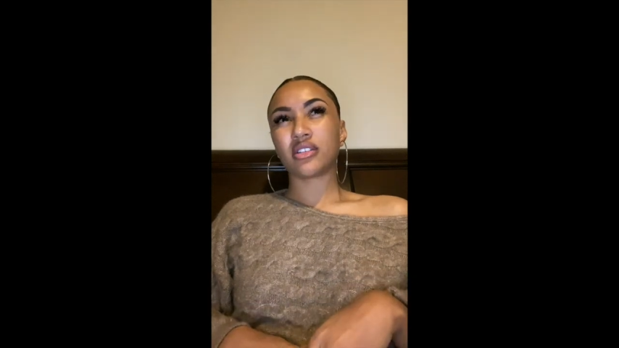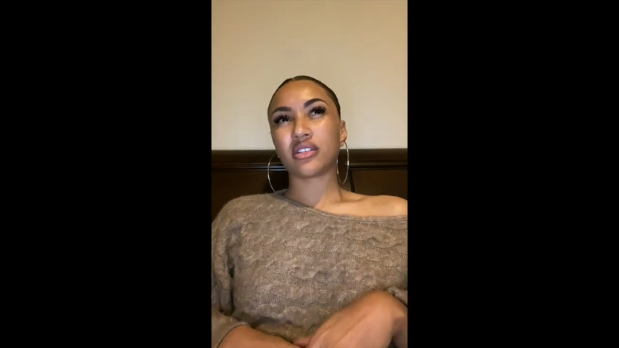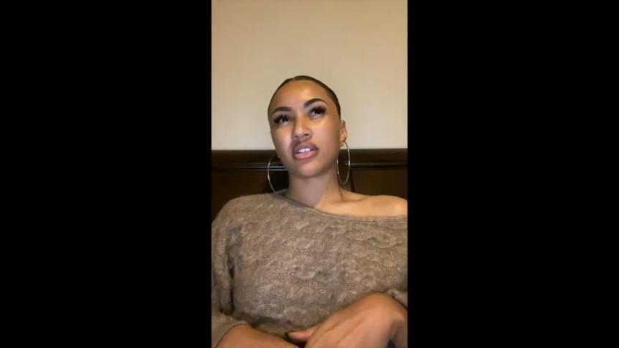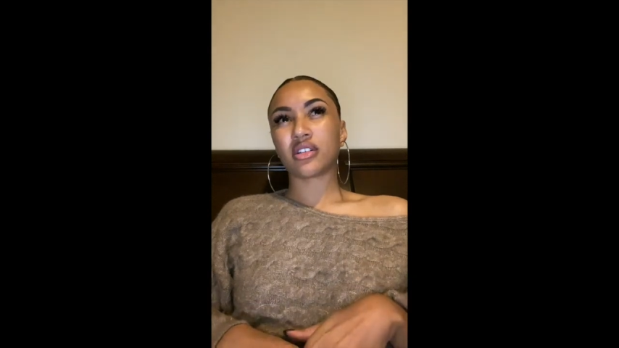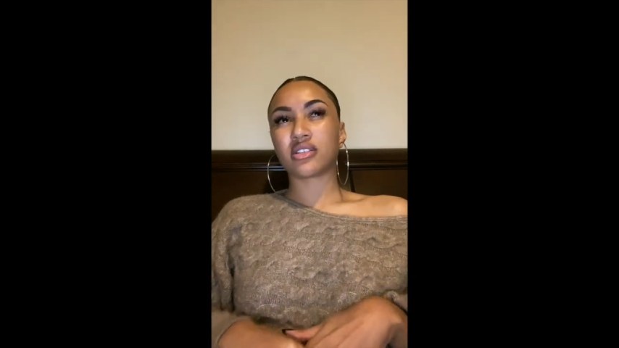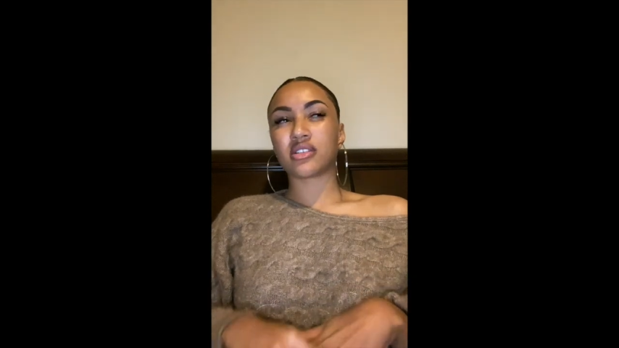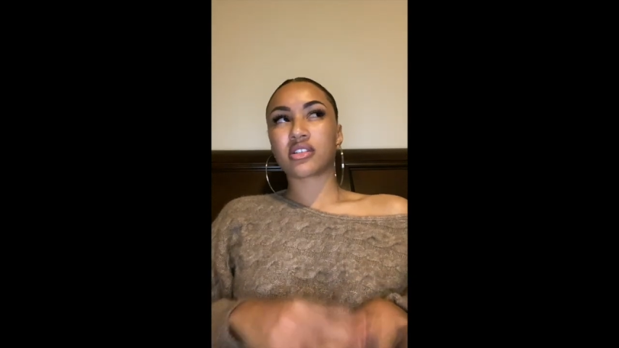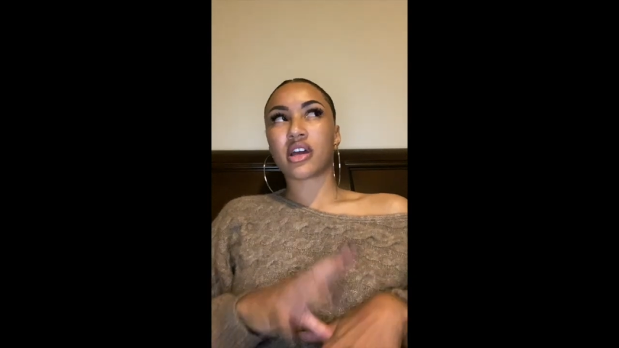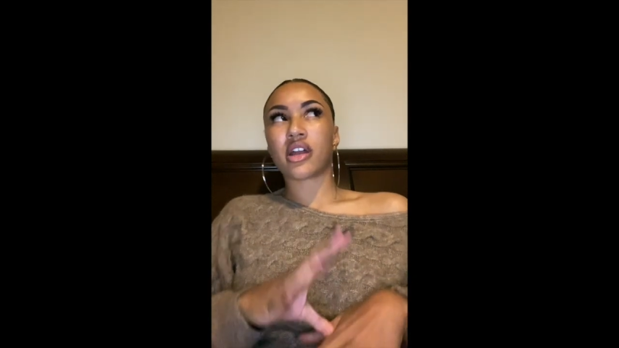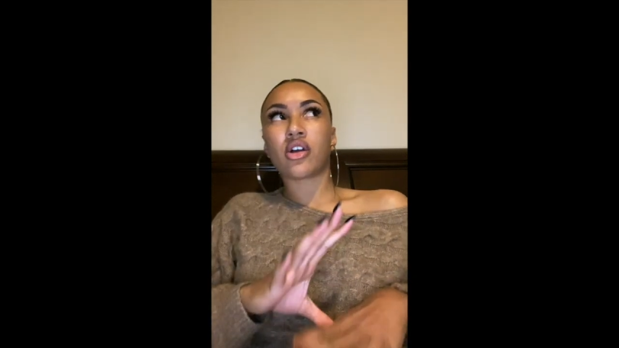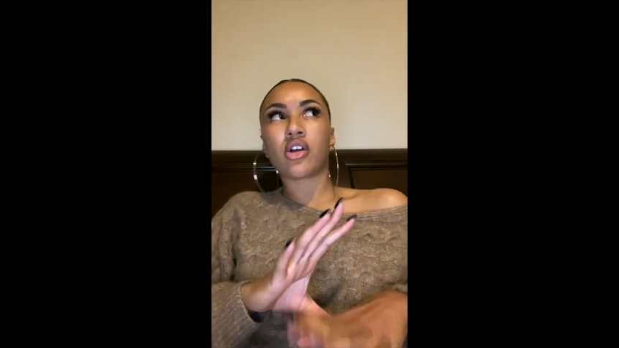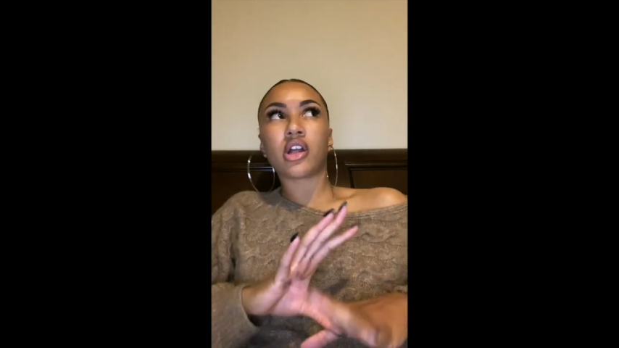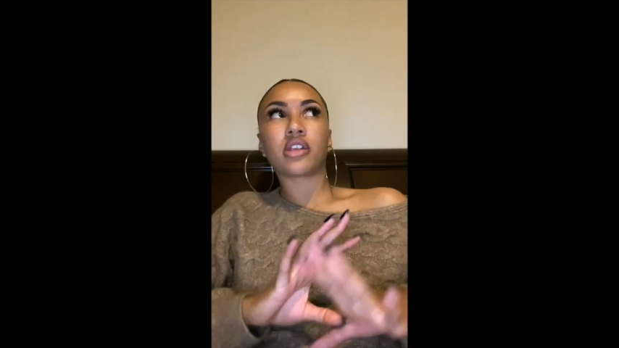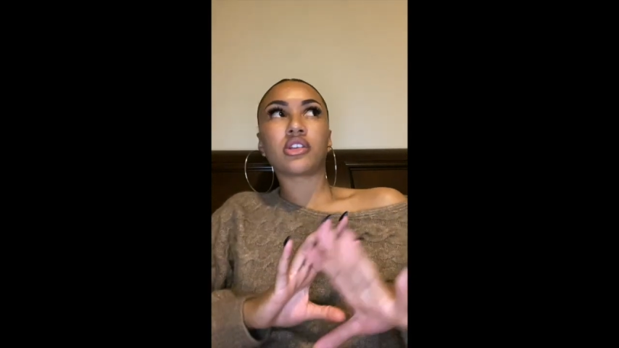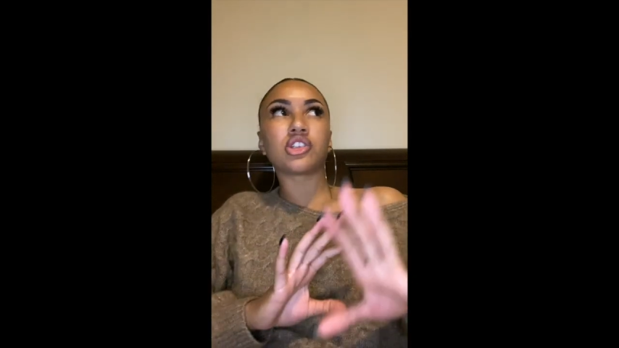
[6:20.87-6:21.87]
because it's kind of
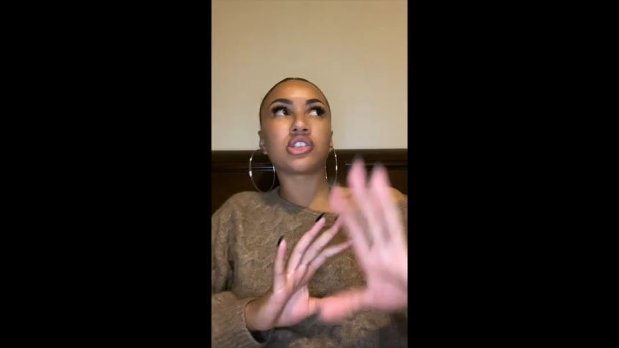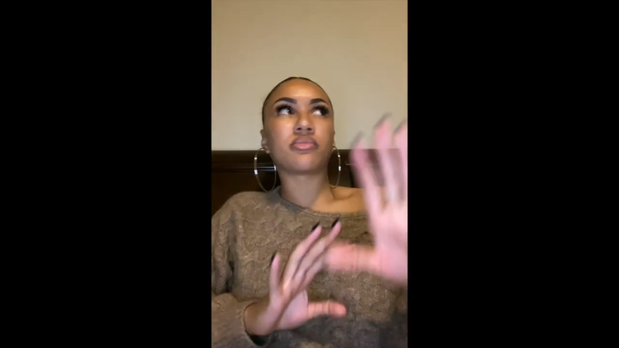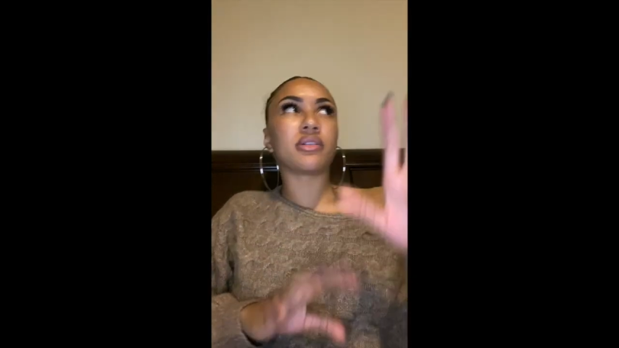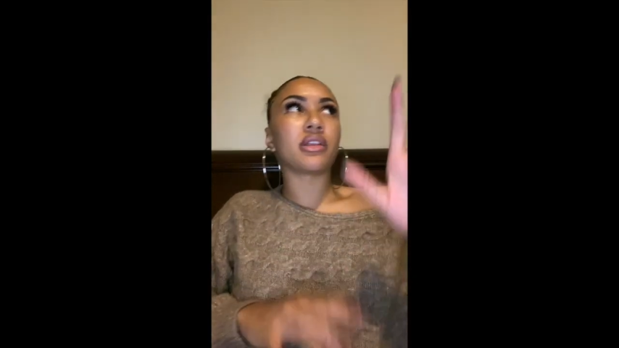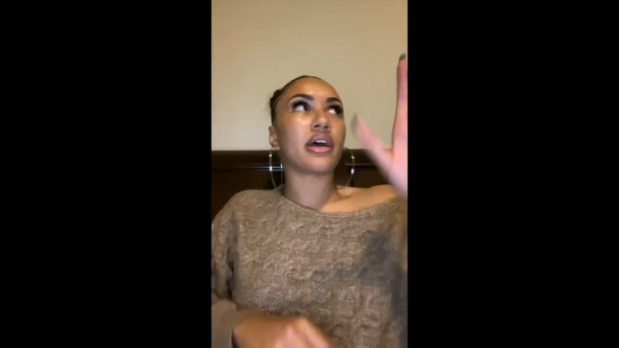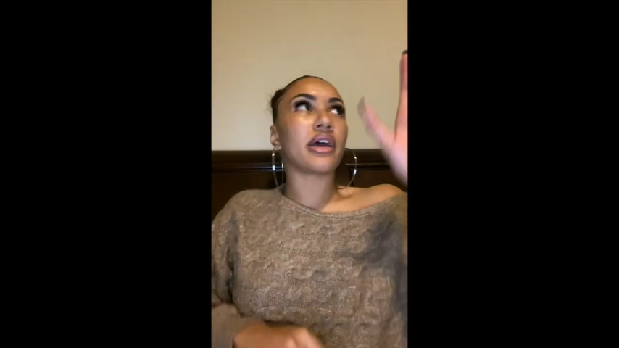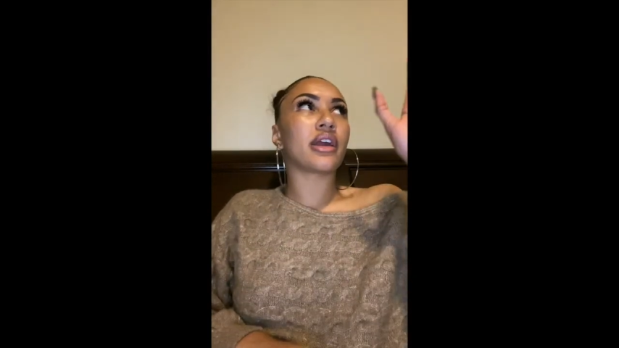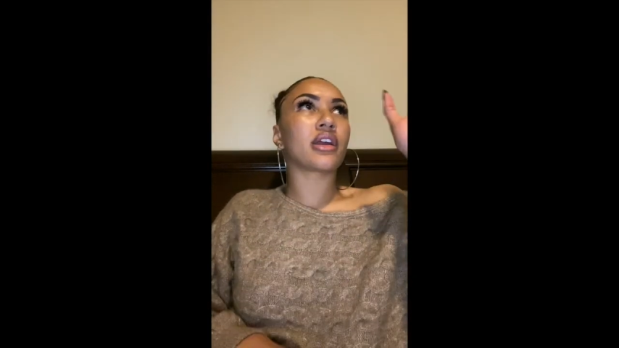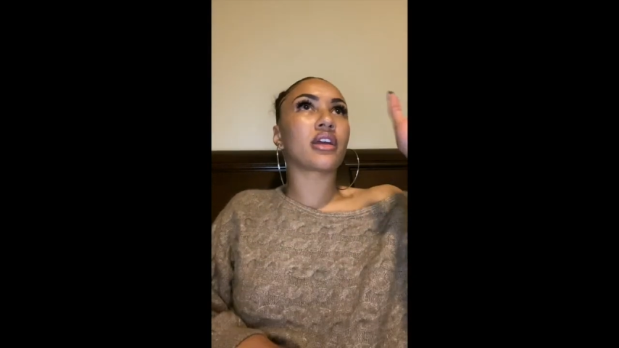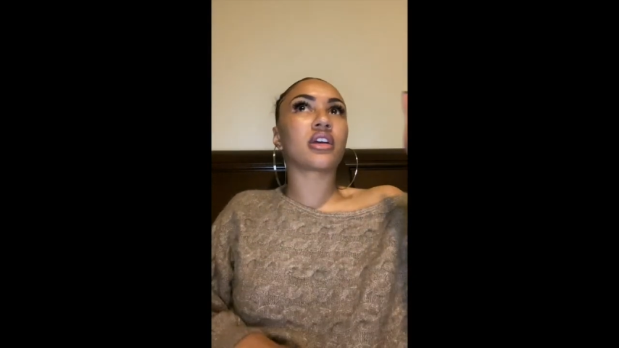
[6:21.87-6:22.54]
hard to just be like,